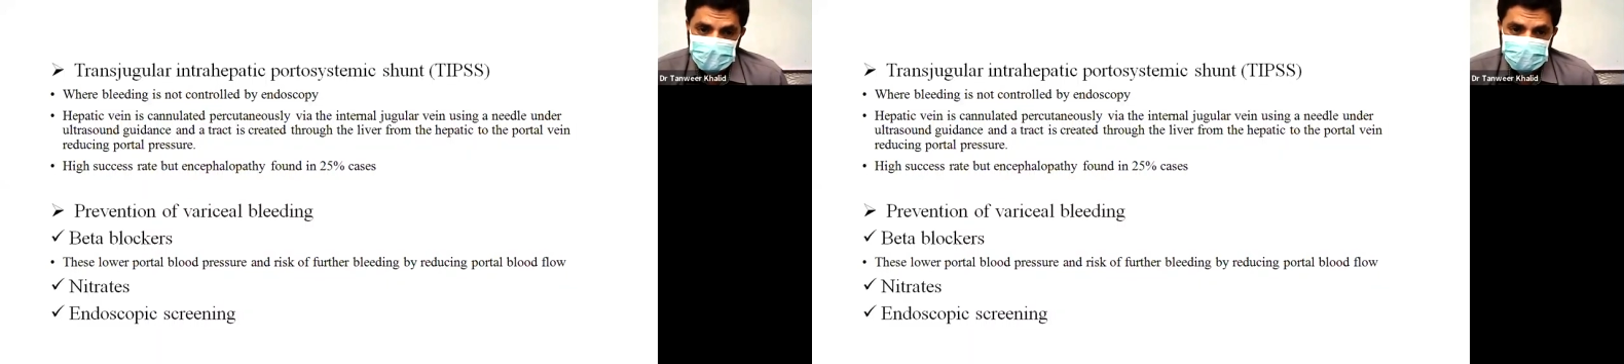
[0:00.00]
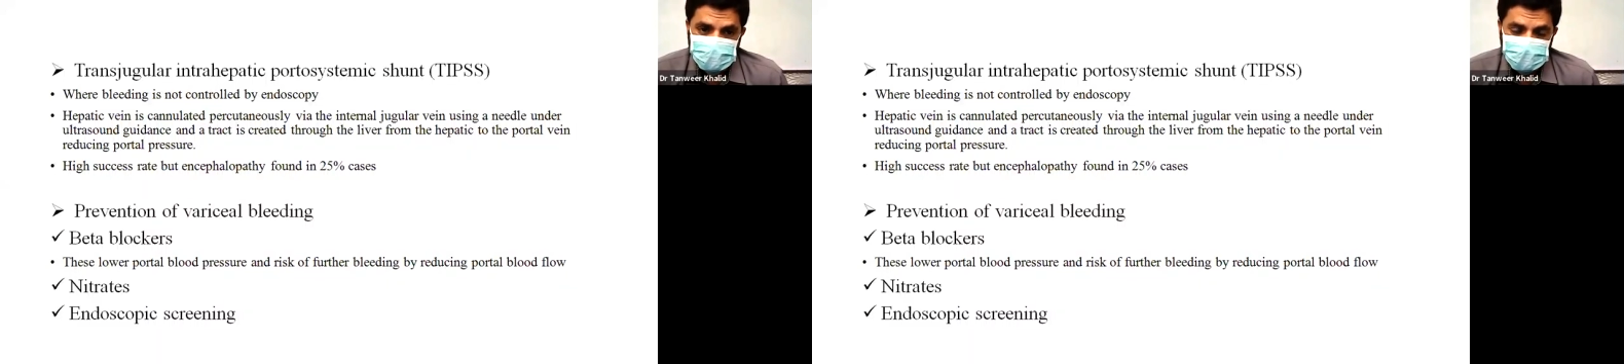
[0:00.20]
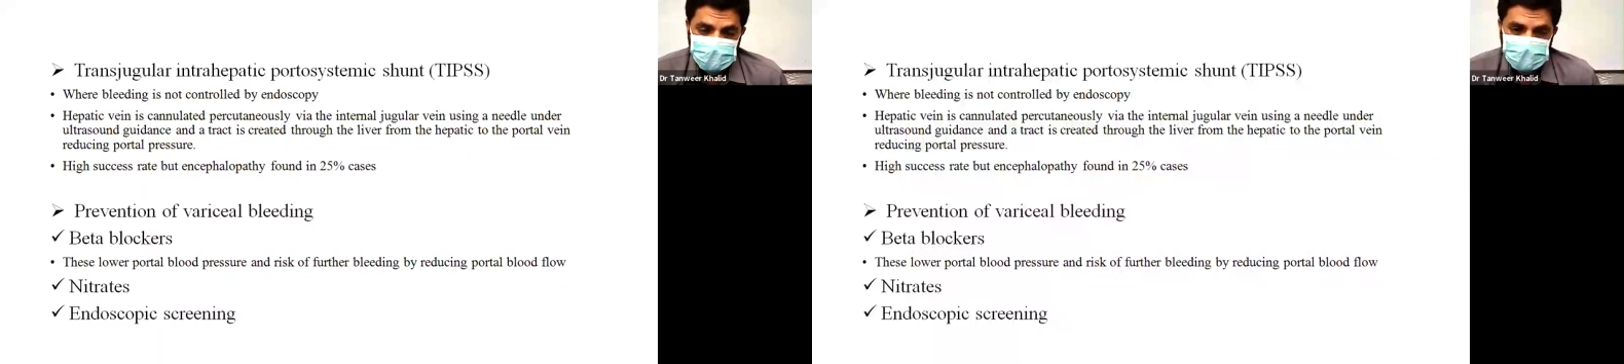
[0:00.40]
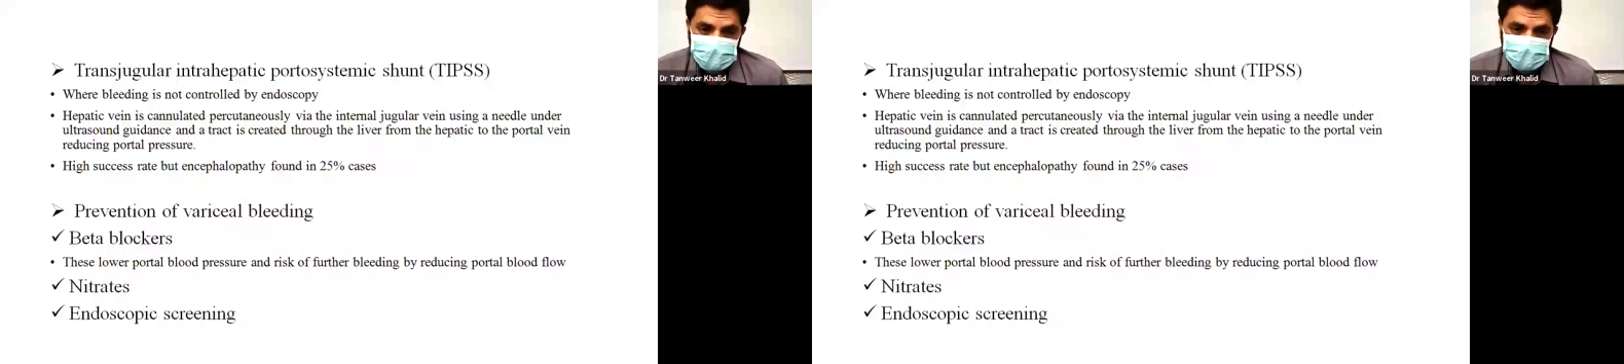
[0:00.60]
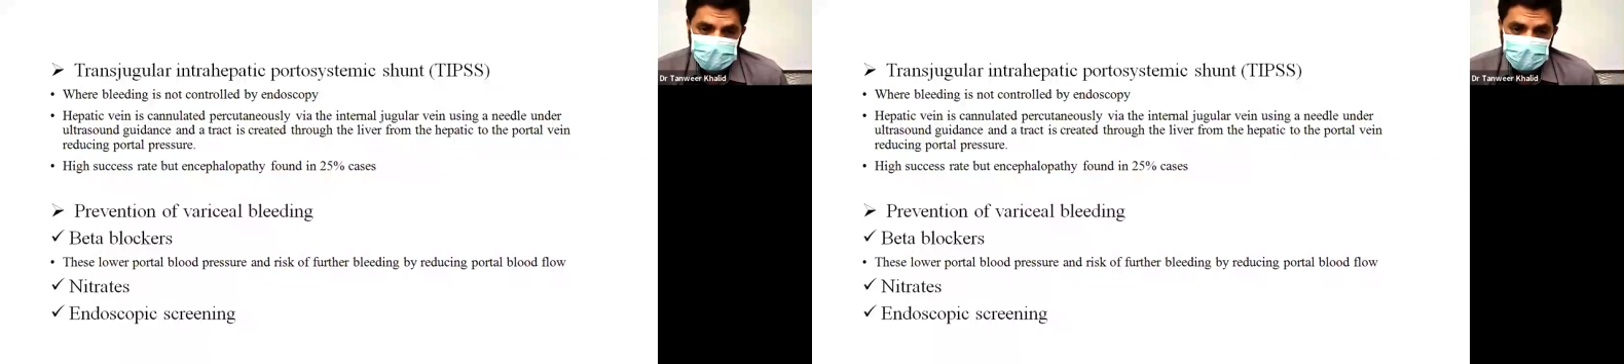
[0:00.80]
So we
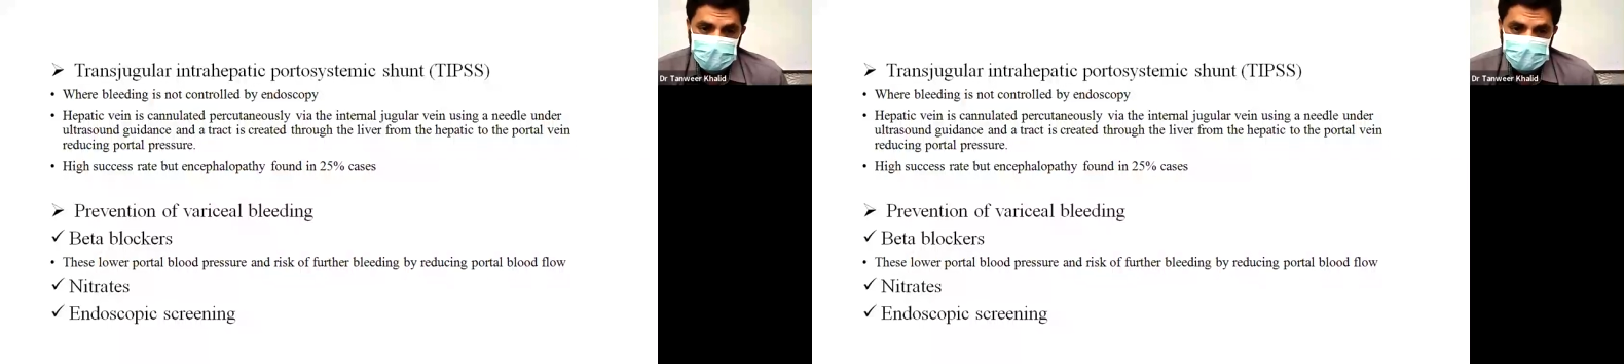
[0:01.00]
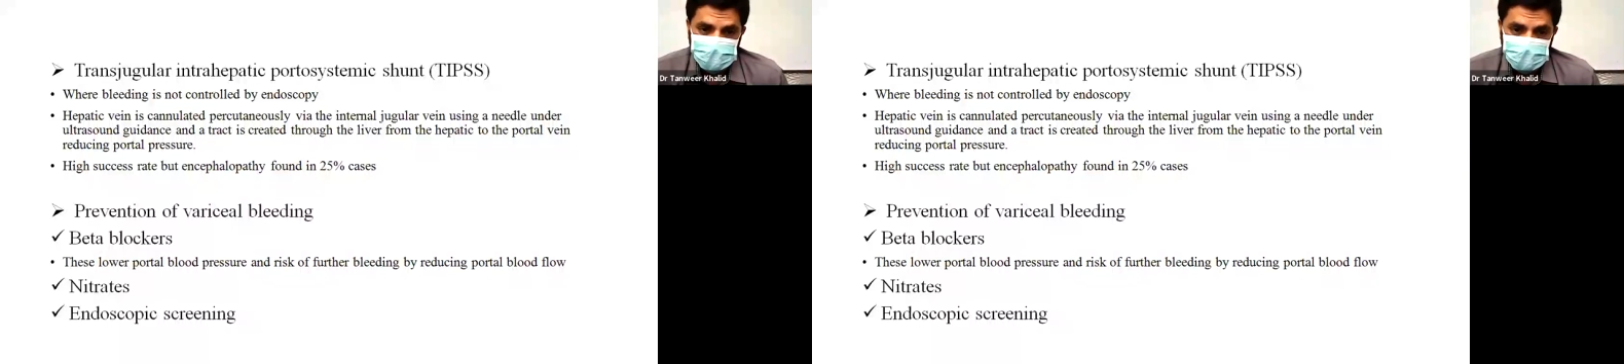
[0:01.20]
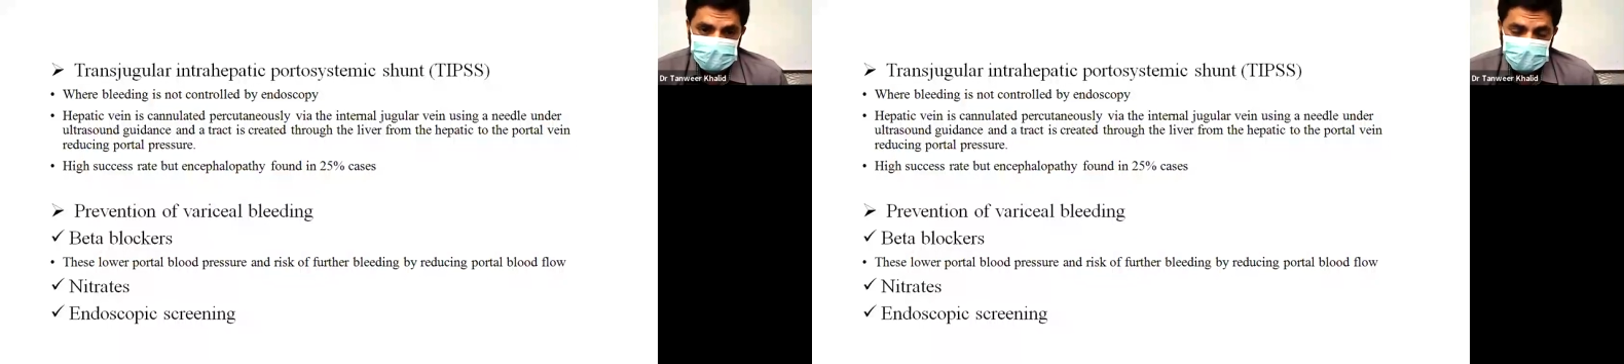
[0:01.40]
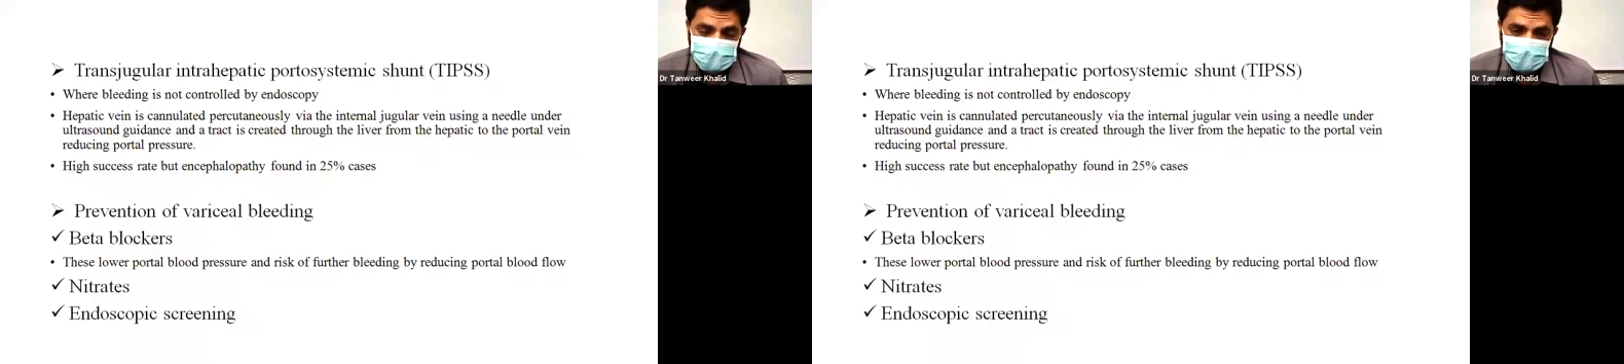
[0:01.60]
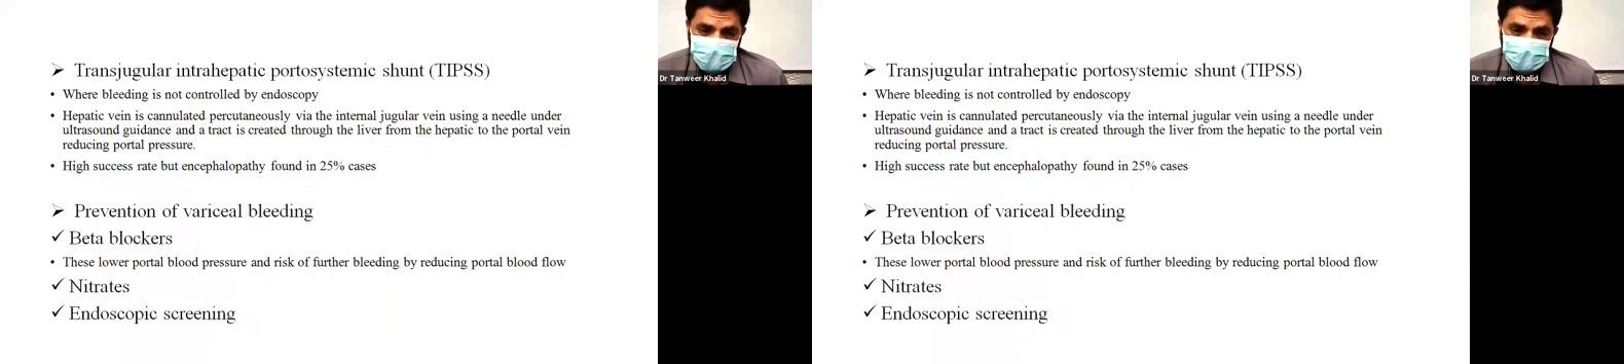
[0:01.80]

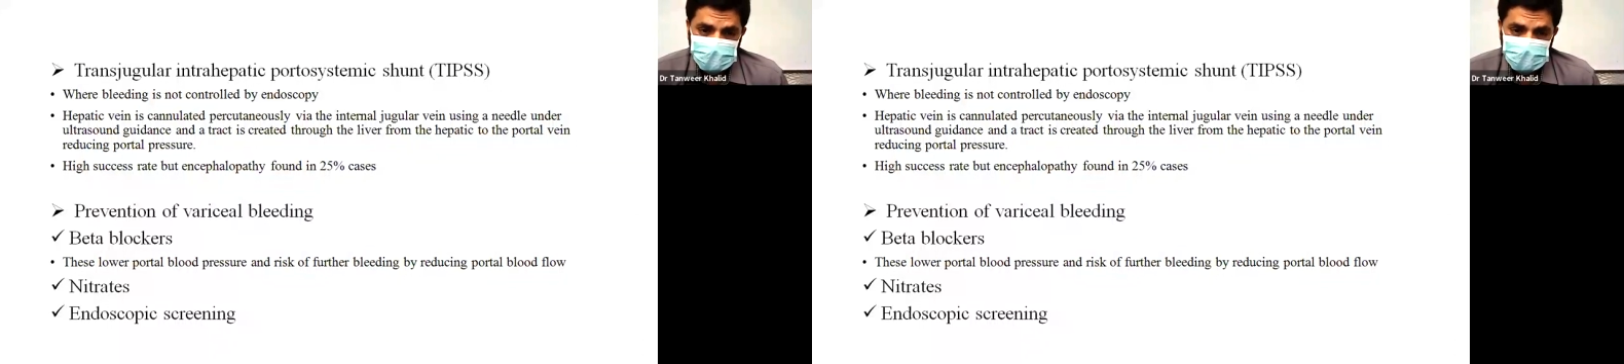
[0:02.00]
lay